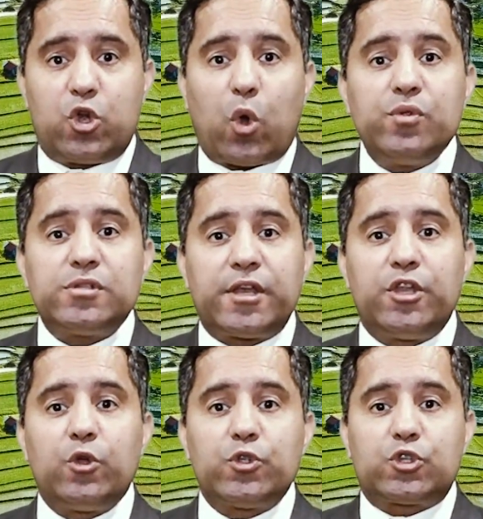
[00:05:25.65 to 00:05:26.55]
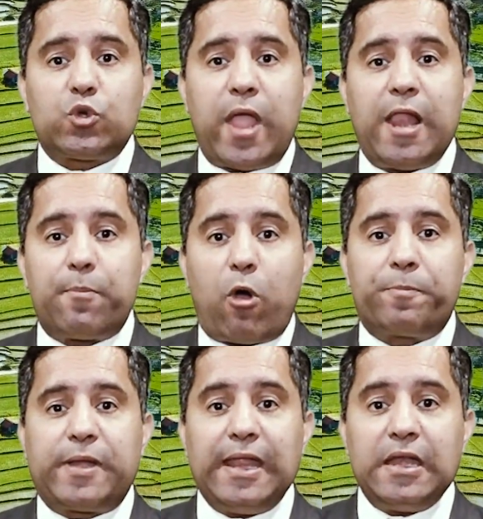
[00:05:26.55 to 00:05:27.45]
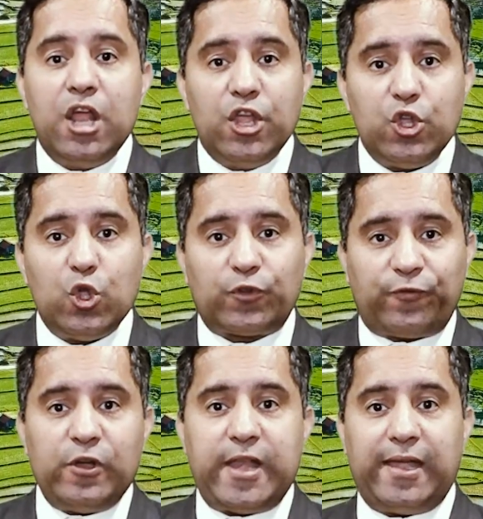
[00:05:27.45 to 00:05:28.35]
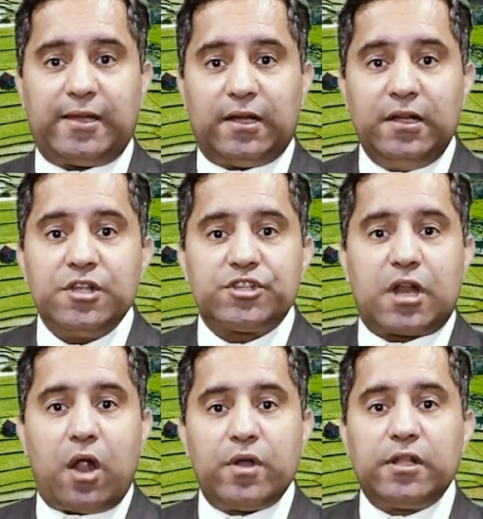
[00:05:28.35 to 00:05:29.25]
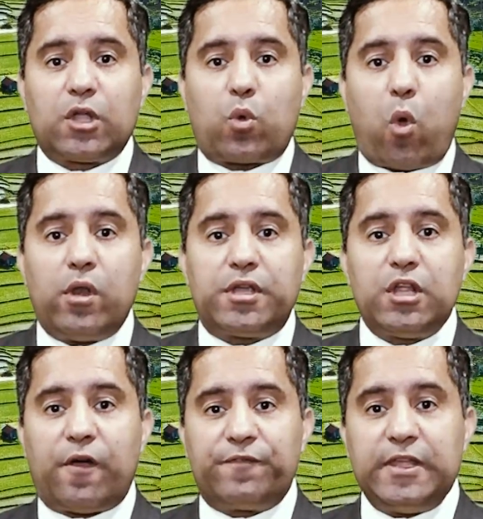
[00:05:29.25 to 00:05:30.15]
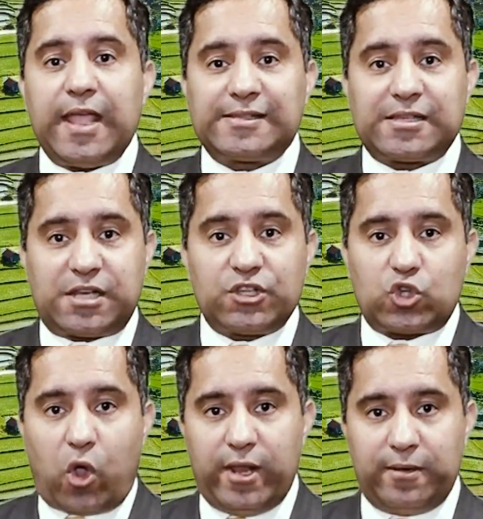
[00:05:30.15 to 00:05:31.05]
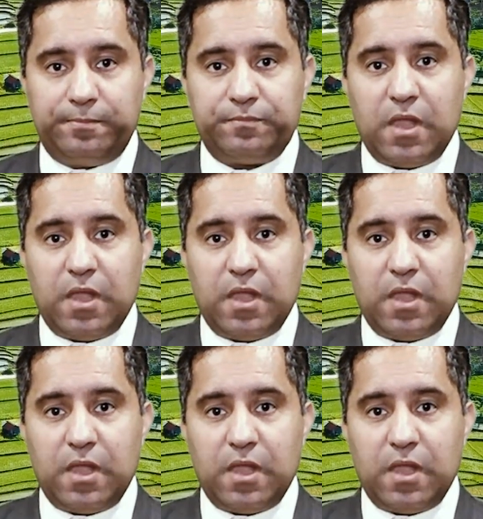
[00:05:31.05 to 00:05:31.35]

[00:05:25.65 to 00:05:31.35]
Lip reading: drones are used to help obtain useful data surrounding the quality of the existing soil.